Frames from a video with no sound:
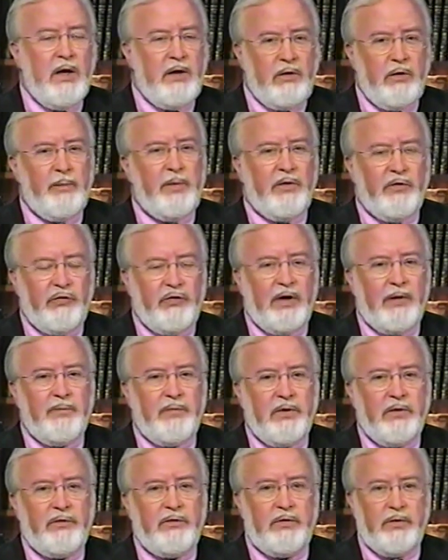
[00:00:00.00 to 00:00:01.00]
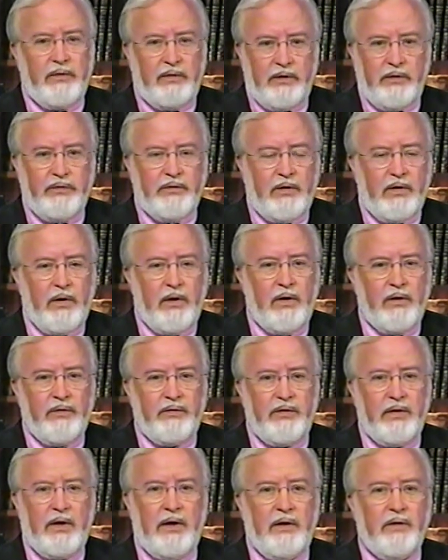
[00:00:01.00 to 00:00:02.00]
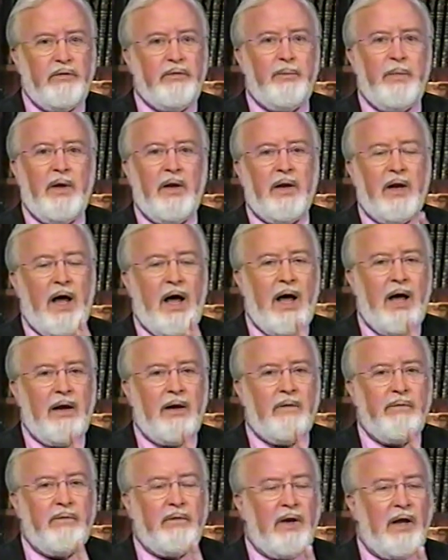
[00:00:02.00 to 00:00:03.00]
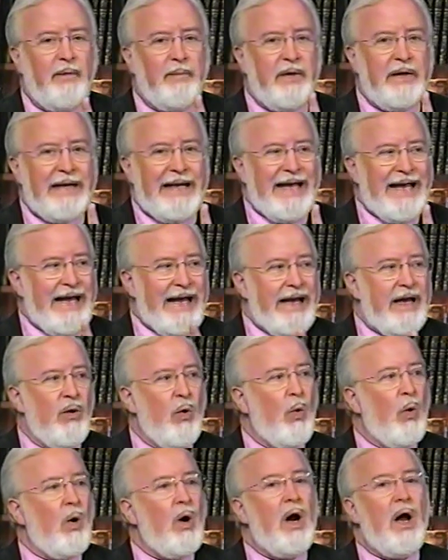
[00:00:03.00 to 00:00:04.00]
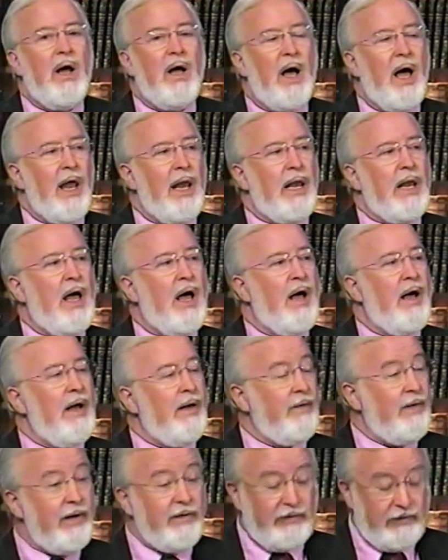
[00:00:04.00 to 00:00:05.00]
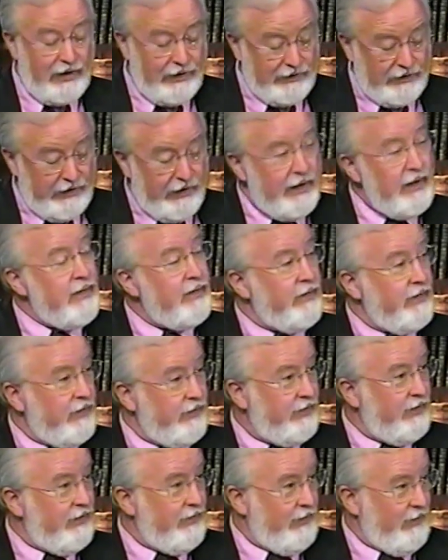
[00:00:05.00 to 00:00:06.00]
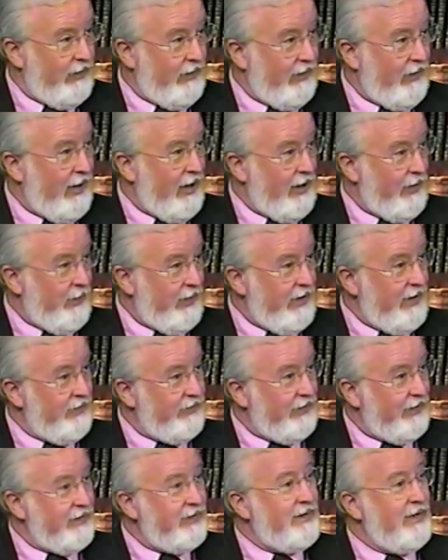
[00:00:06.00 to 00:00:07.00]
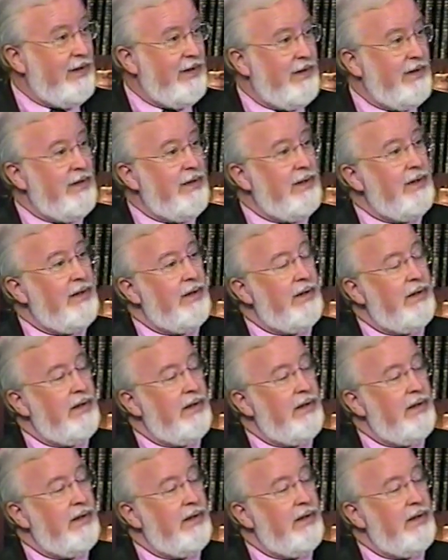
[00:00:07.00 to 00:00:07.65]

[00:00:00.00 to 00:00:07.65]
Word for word: you'll be subject to this curse, and it's spelled Aleph Lamet Hay or Allah. And that's not the end of this in mm, Deuteronomy, yes, is it? right. No.